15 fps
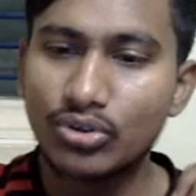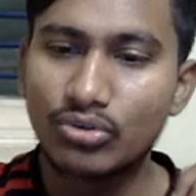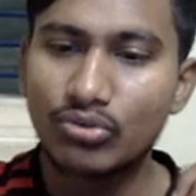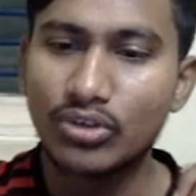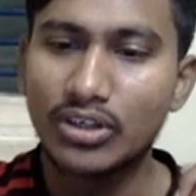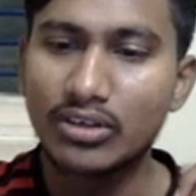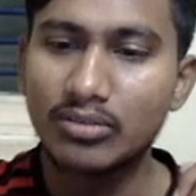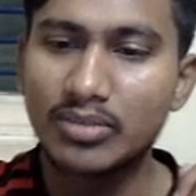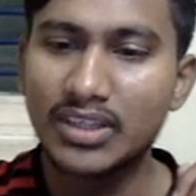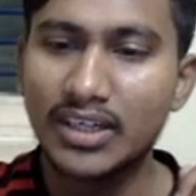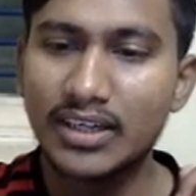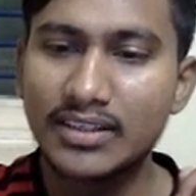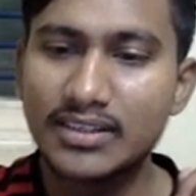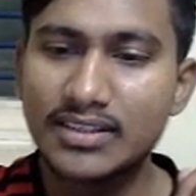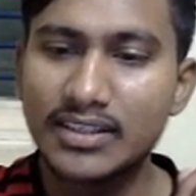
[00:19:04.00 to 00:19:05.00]
what will be the
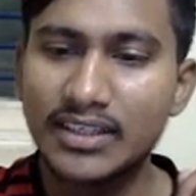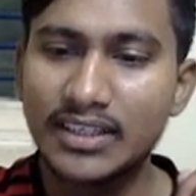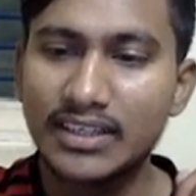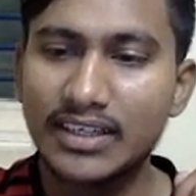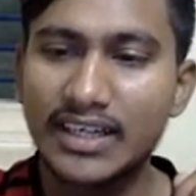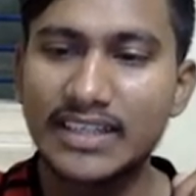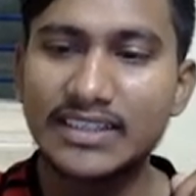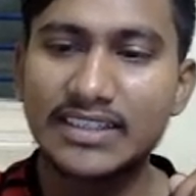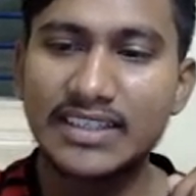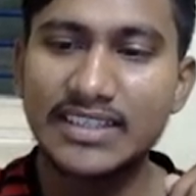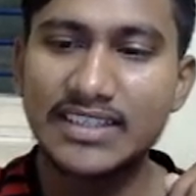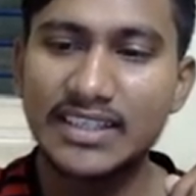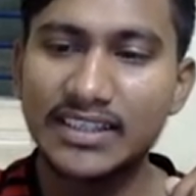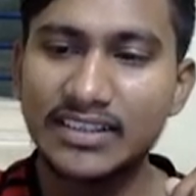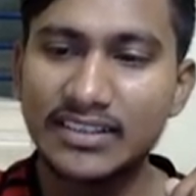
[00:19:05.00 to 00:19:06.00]
answer? 9 3s
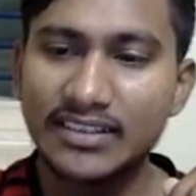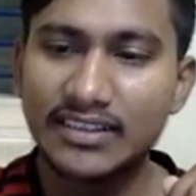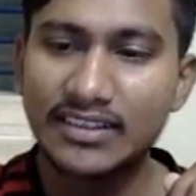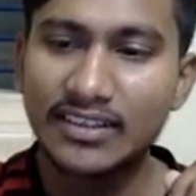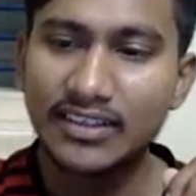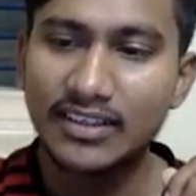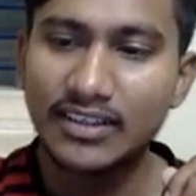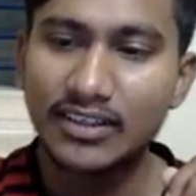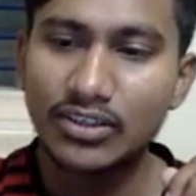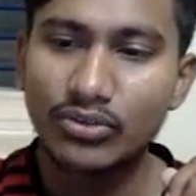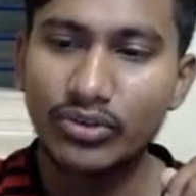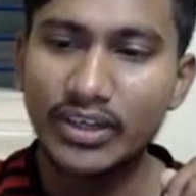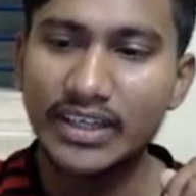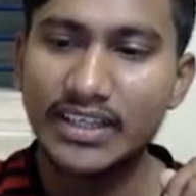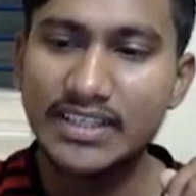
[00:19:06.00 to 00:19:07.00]
are
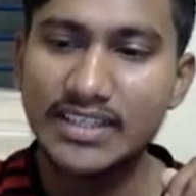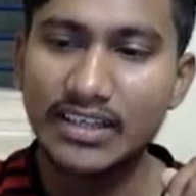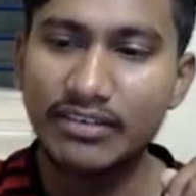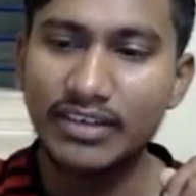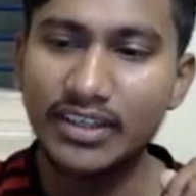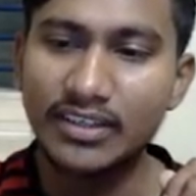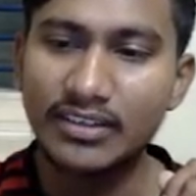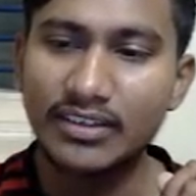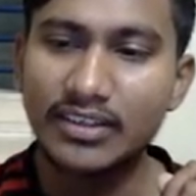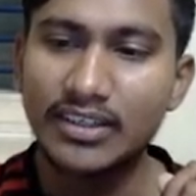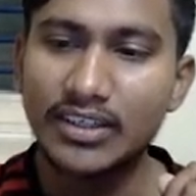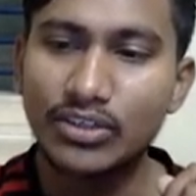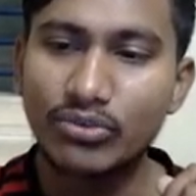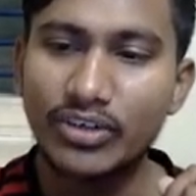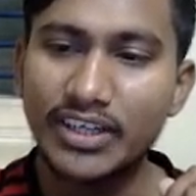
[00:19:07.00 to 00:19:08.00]
27,
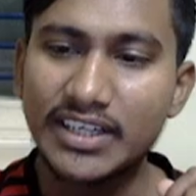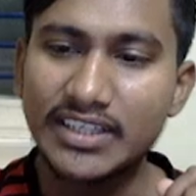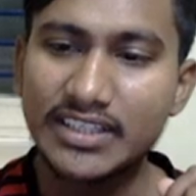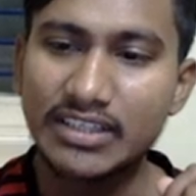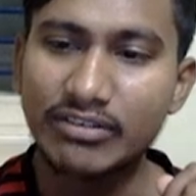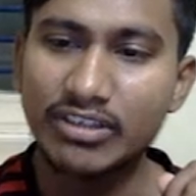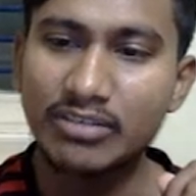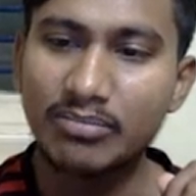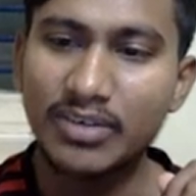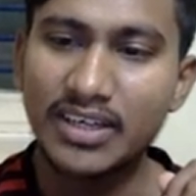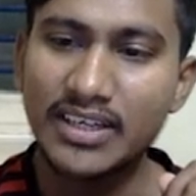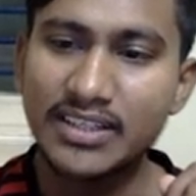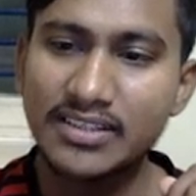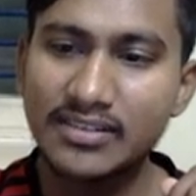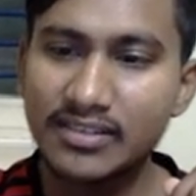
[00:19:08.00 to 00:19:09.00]
27
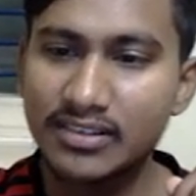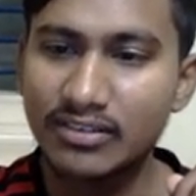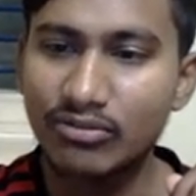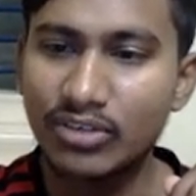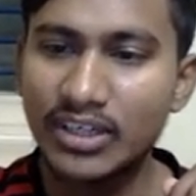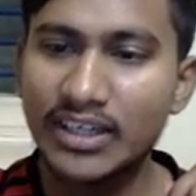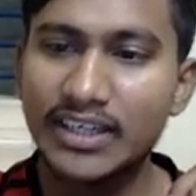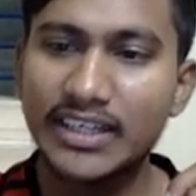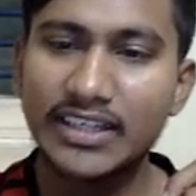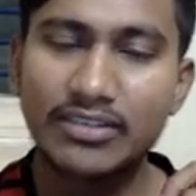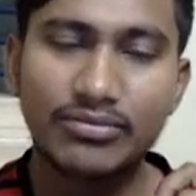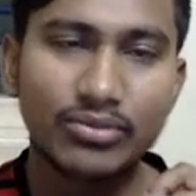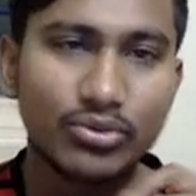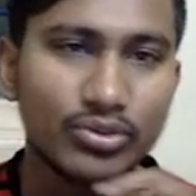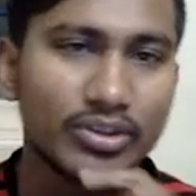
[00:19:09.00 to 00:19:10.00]
plus
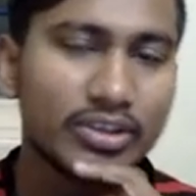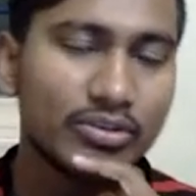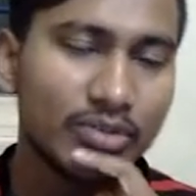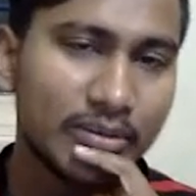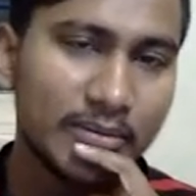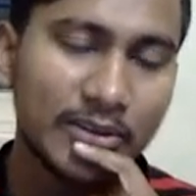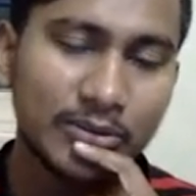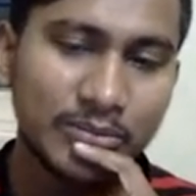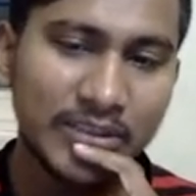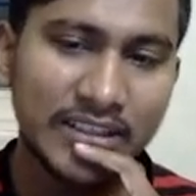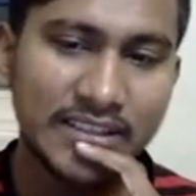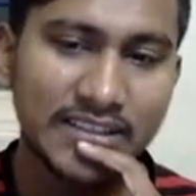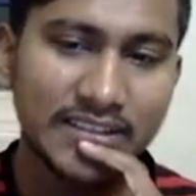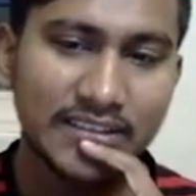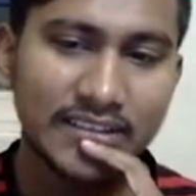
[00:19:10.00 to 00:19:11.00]
104 will be how much?
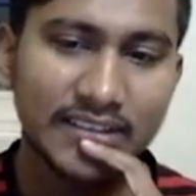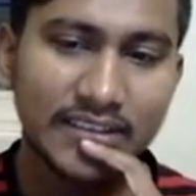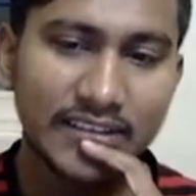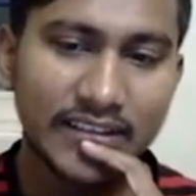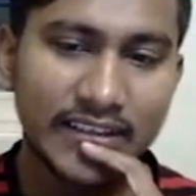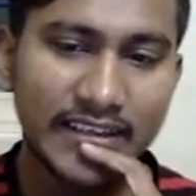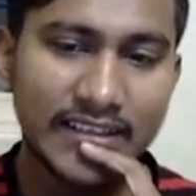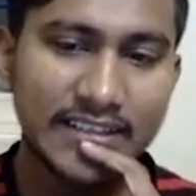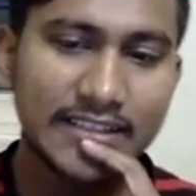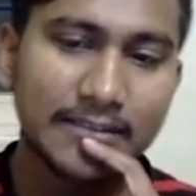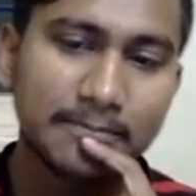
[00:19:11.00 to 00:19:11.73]
Yes,